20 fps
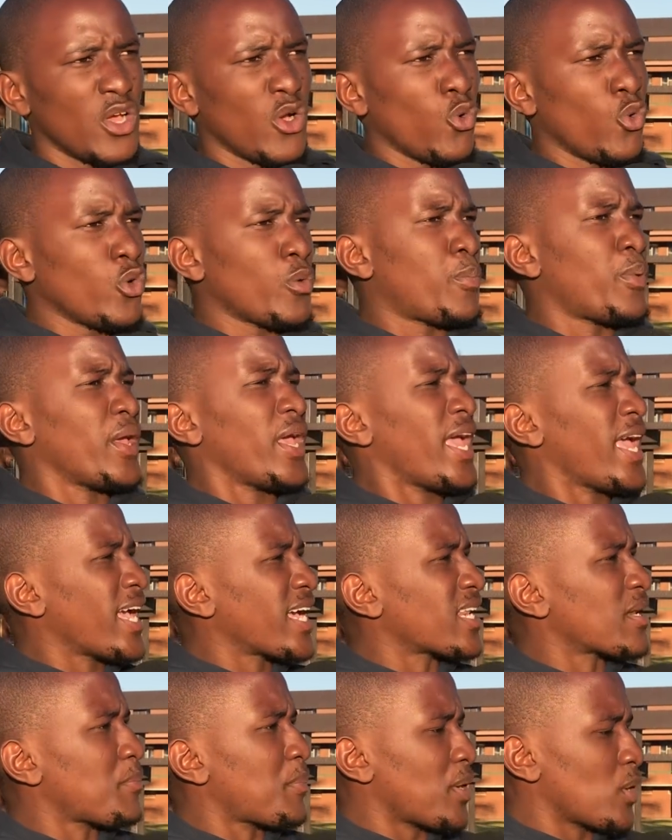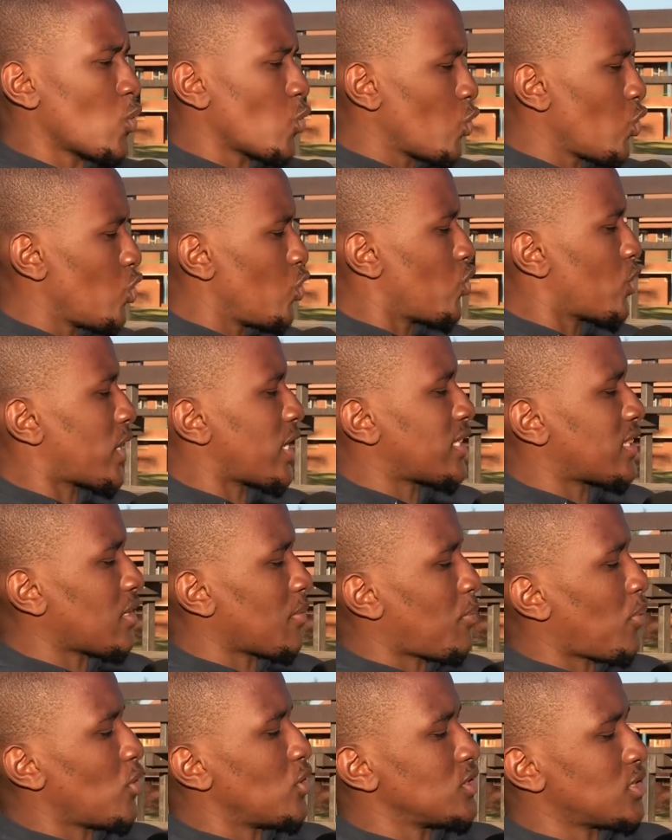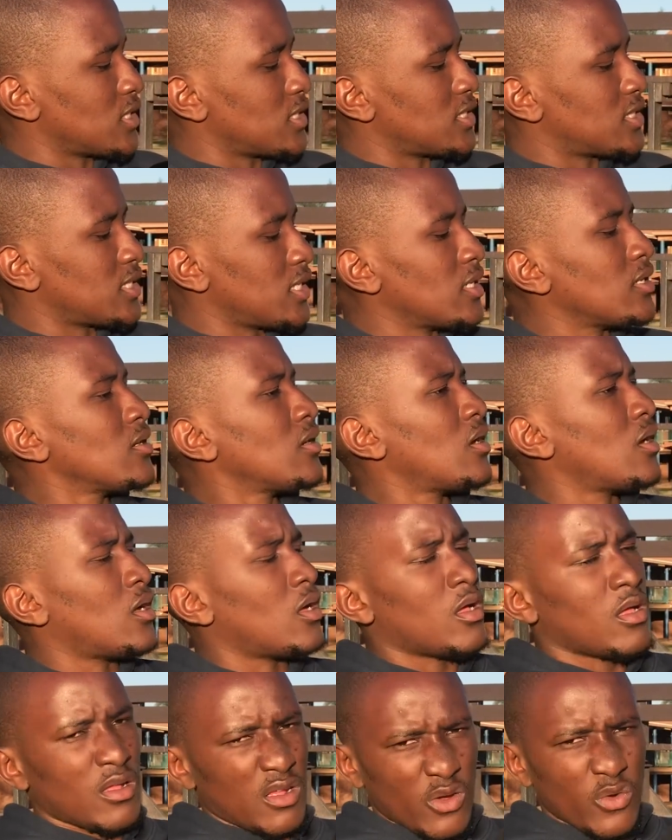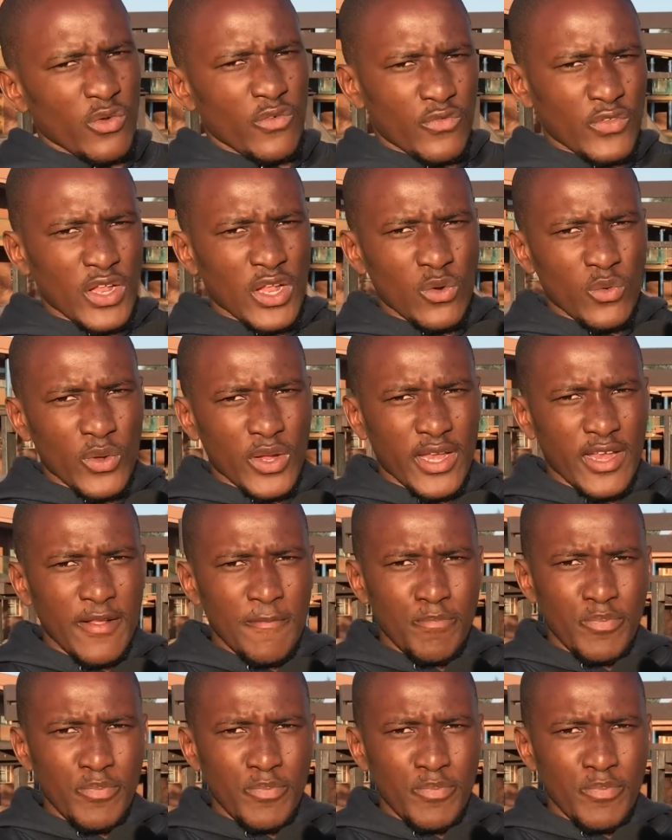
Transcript: Would be angry, but would look at the points and say, we've done well.